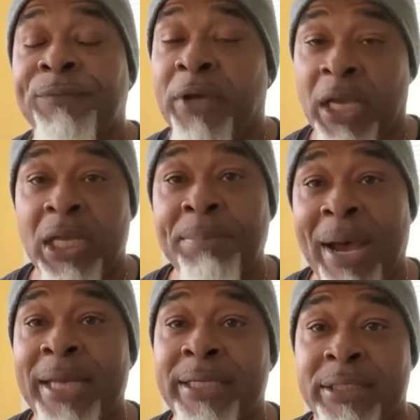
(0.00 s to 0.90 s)
For
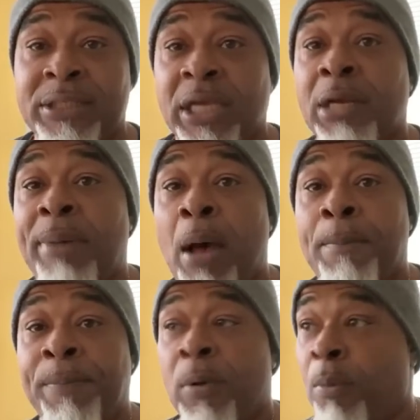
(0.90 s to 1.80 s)
anybody that's thinking
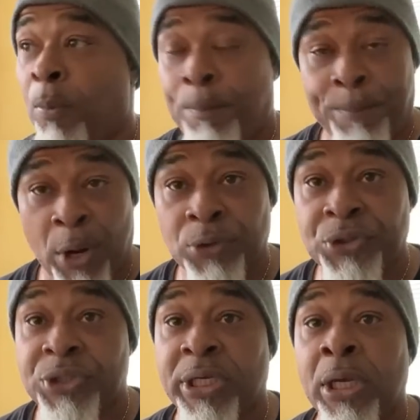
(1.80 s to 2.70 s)
about
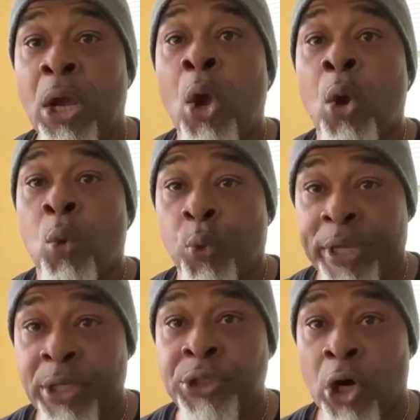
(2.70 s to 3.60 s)
purchasing
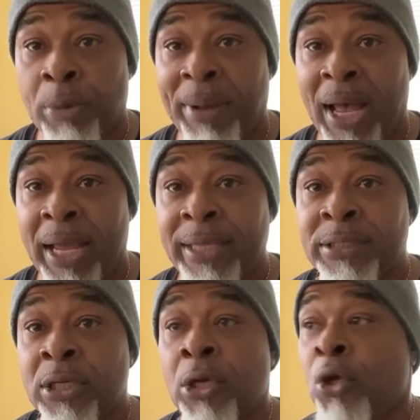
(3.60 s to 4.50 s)
wind turbines,